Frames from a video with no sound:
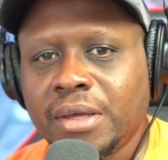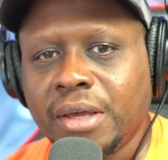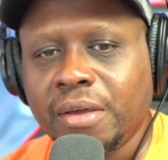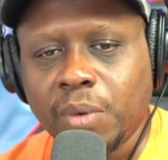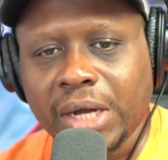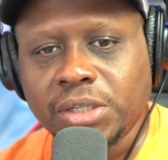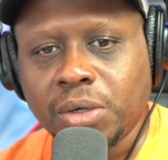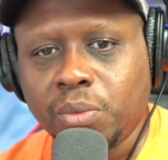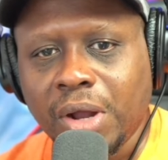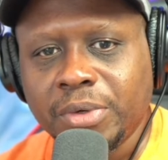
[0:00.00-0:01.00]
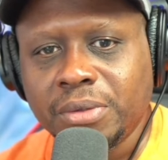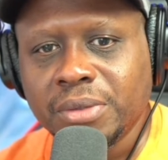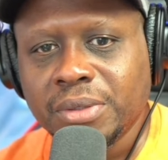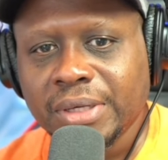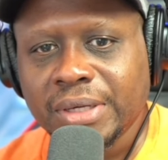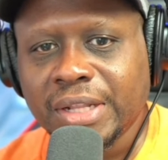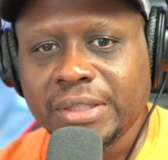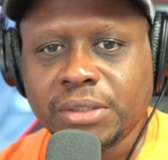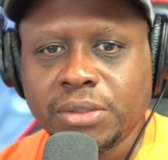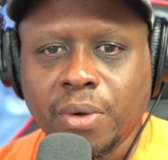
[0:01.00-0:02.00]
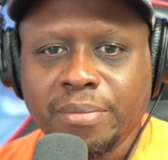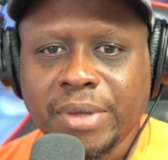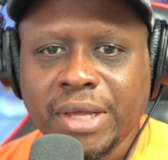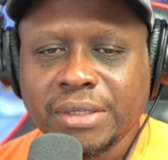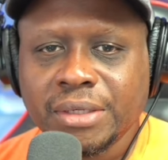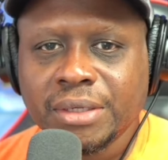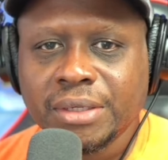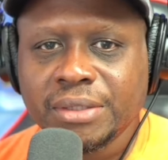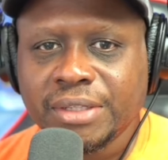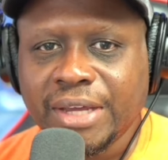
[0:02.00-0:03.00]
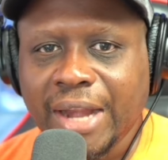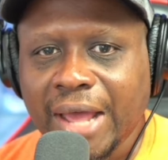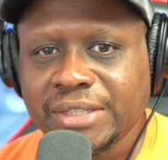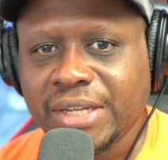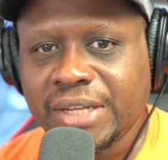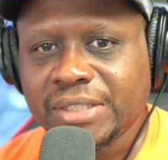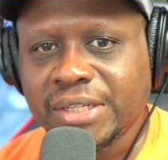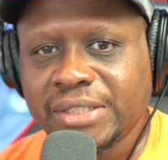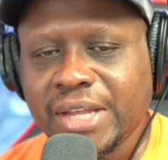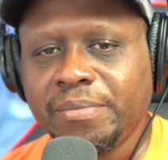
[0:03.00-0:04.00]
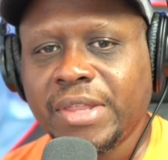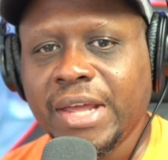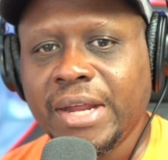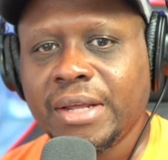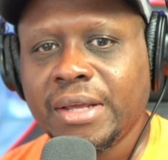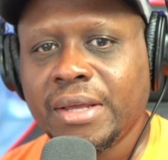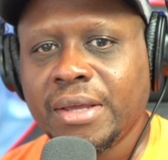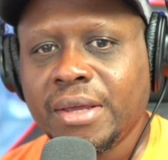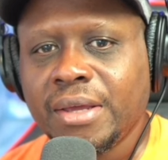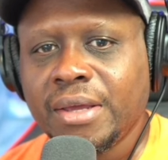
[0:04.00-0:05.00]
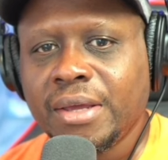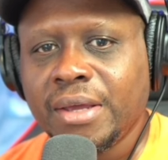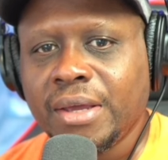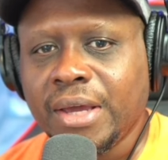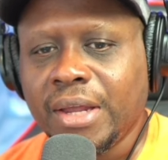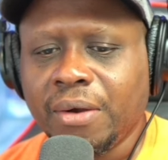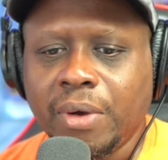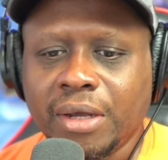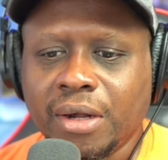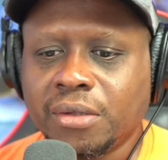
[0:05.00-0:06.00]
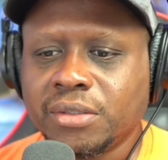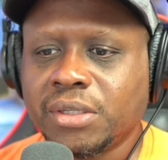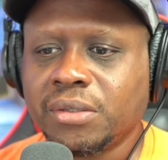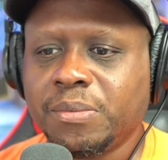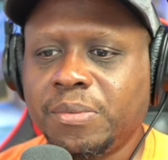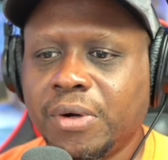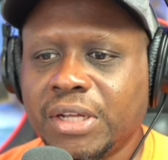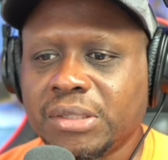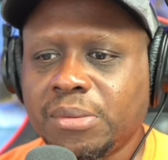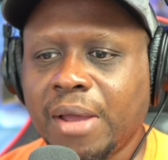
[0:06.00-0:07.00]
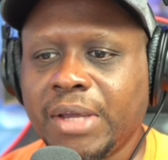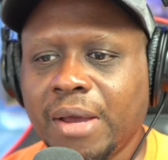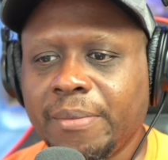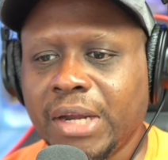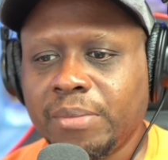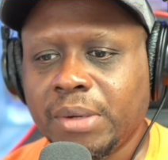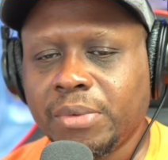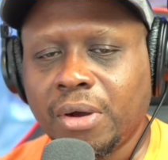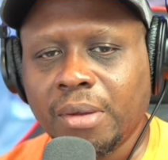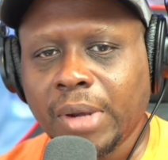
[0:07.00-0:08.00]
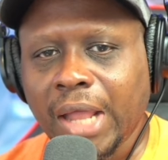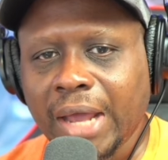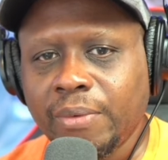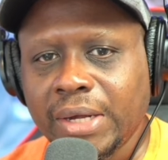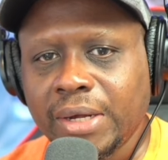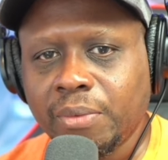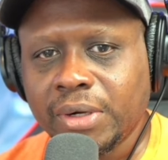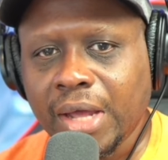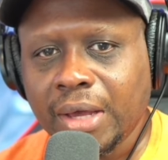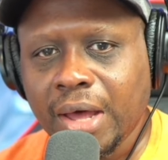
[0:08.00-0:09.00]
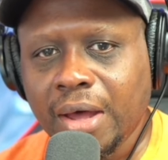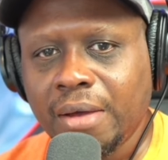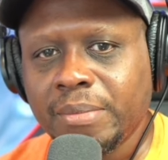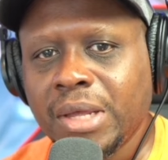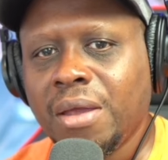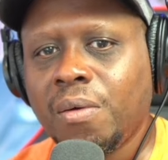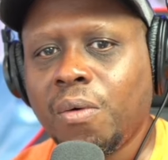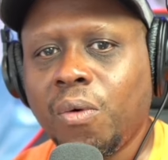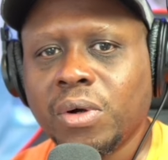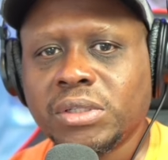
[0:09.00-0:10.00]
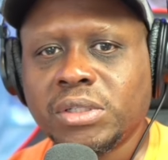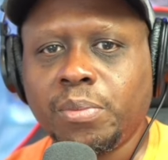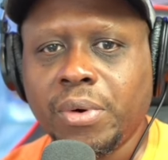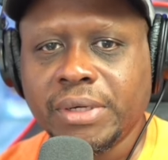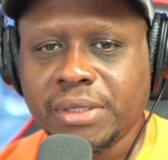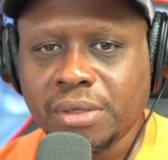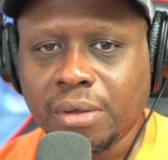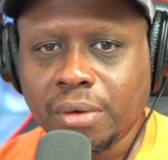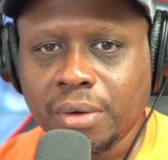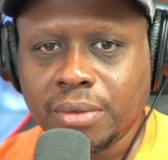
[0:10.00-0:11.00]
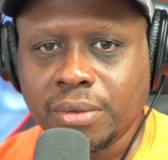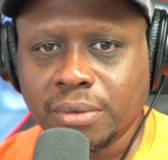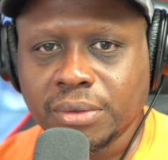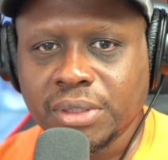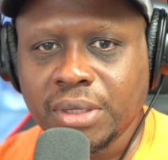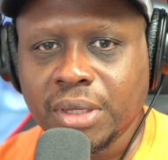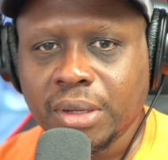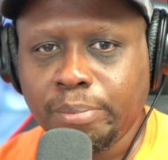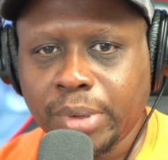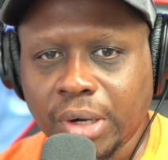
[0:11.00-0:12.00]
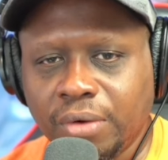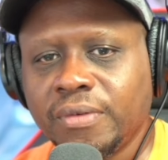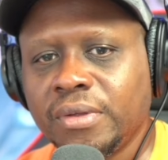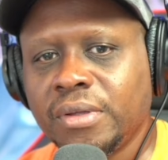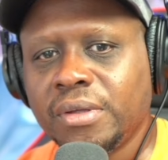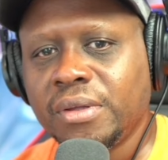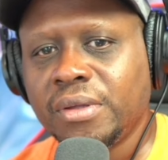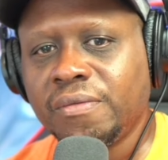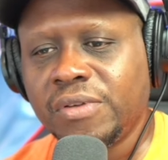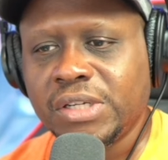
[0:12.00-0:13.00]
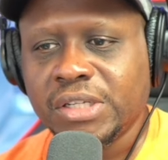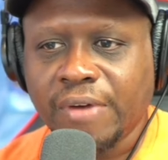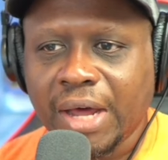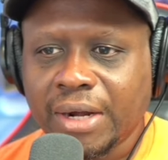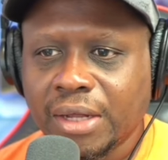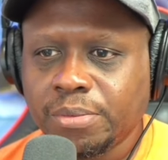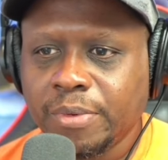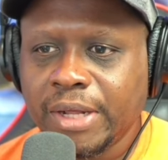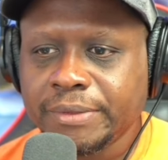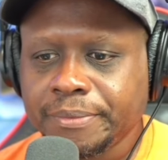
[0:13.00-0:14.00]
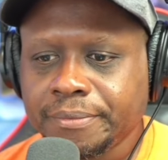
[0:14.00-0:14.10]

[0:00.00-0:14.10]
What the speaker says: If you're watching on Rumble, click the join button to get access to the same thing. And everyone can also support us by becoming a member on blackandwhitenetwork.com or supporting us on Locals, both for just $5 per month.